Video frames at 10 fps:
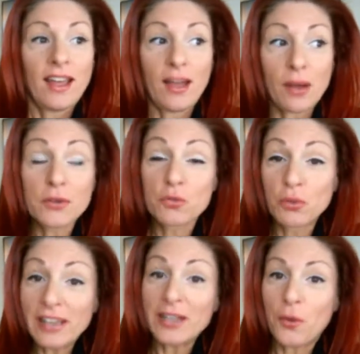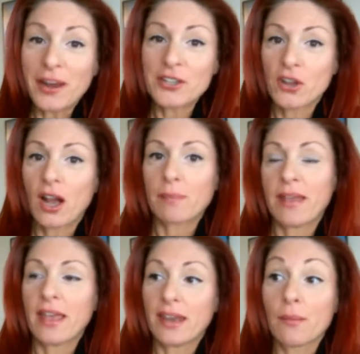I was really quite shocked
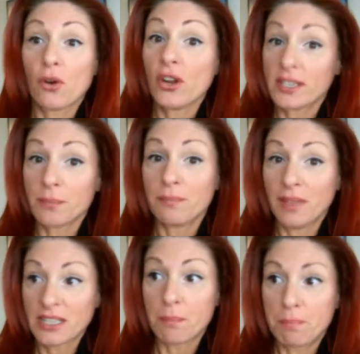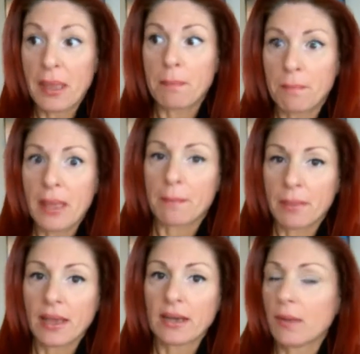by that number. It's a big,
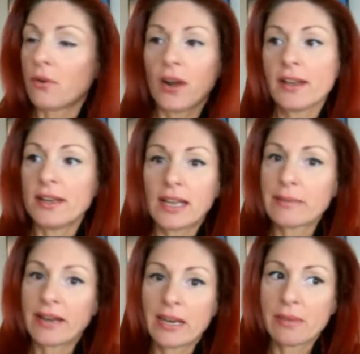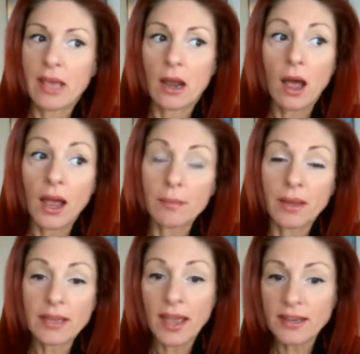big, big number. I didn't expect it to be that high.
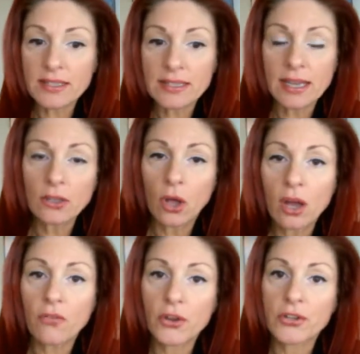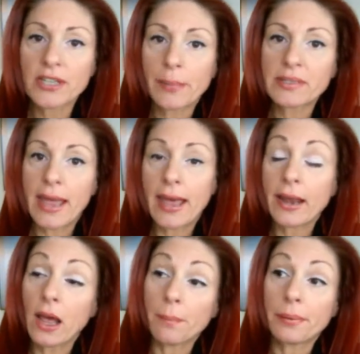But yeah, it doesn't take long for your steps to
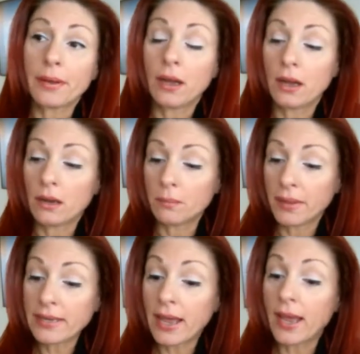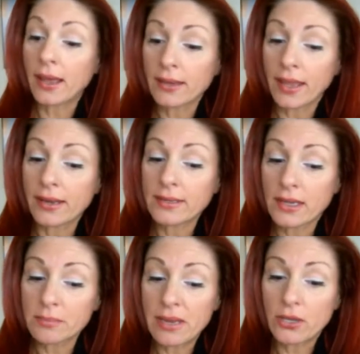add up. But yeah, again, it
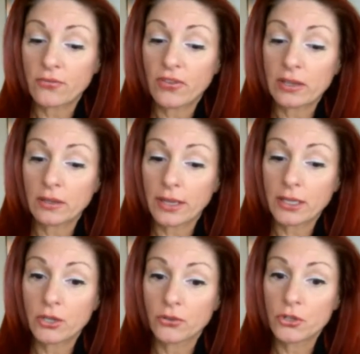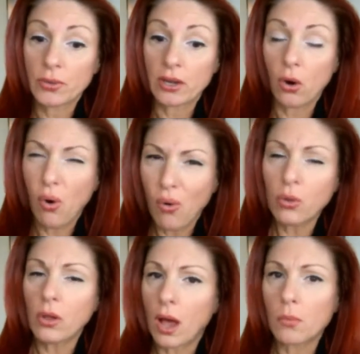does make you feel like you're doing a
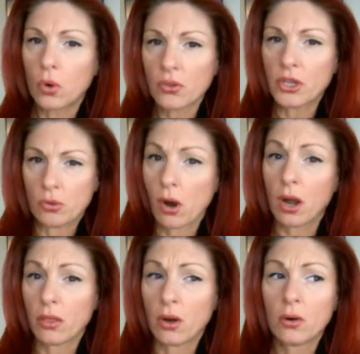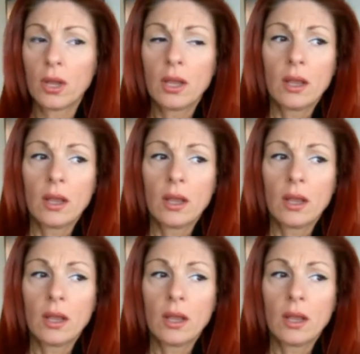whole lot more than you are, though,